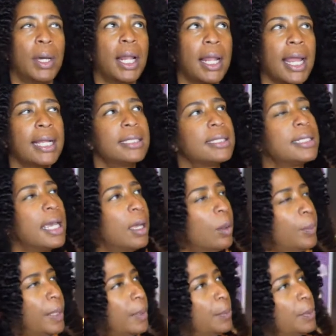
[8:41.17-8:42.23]
what I like to
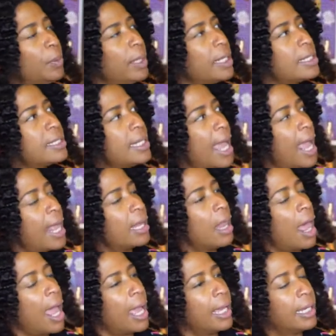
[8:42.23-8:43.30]
tell people is that
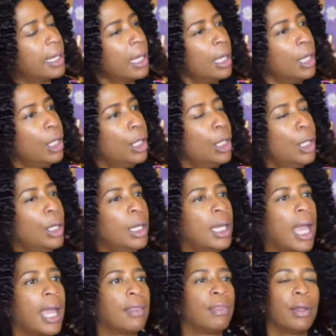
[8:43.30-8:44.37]
like
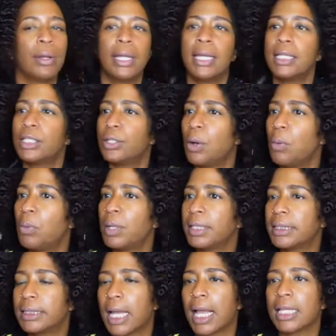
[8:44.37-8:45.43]
there is no one
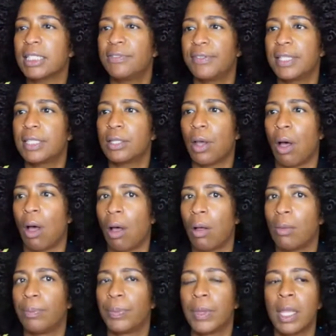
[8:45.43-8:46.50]
size fits
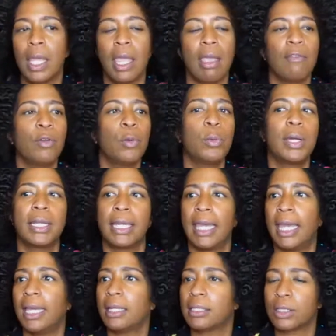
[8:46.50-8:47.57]
all. Everyone
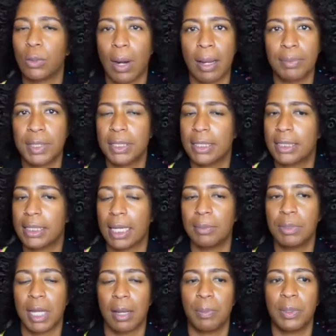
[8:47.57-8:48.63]
can ascribe to the same
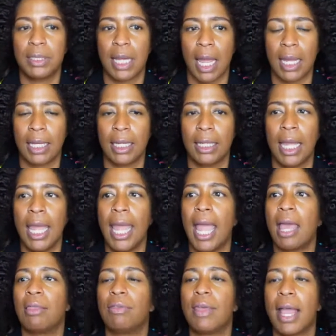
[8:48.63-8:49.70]
type of diet.
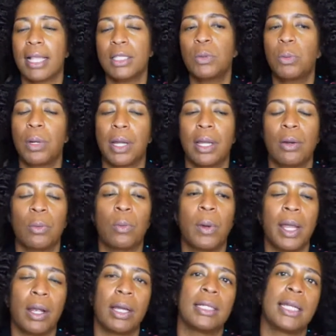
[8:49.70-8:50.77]
And that's where
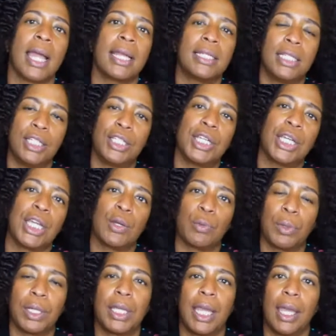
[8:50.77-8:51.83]
where a dietitian can
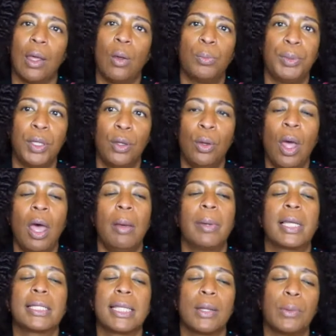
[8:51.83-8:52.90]
really help you
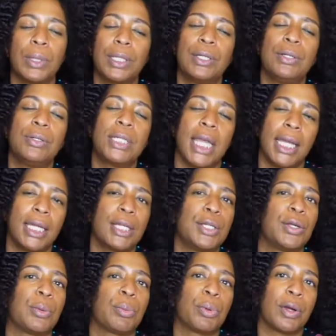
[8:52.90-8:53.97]
because they really do take in
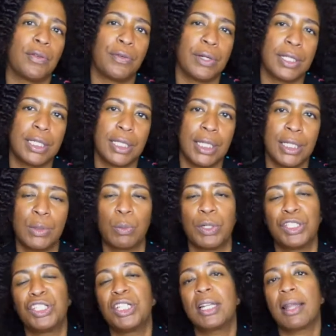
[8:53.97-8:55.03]
your preferences,
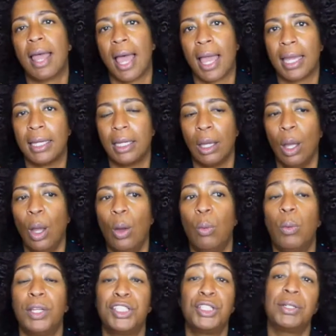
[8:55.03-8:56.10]
what you like,
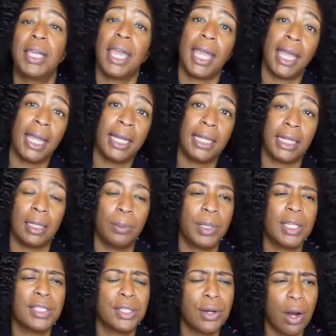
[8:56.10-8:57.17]
what you can eat
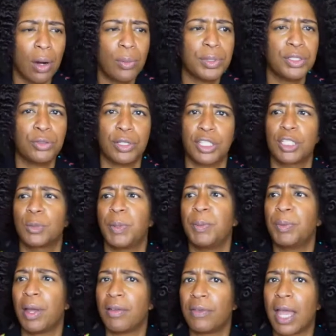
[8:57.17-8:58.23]
because there are restrictions.
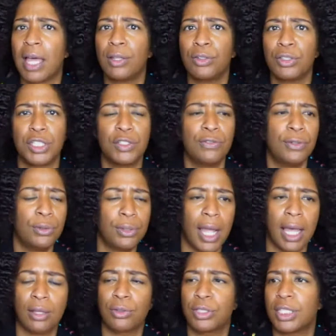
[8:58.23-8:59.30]
People have allergies, food
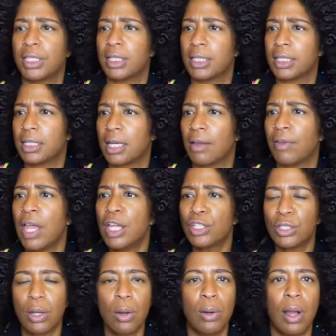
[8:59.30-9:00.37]
allergies and stuff.
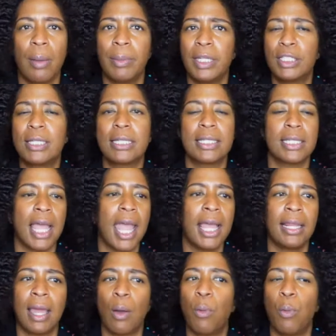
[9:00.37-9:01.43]
So I mean to
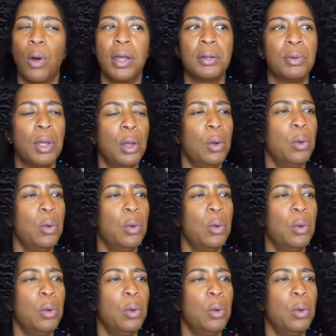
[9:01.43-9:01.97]
say that one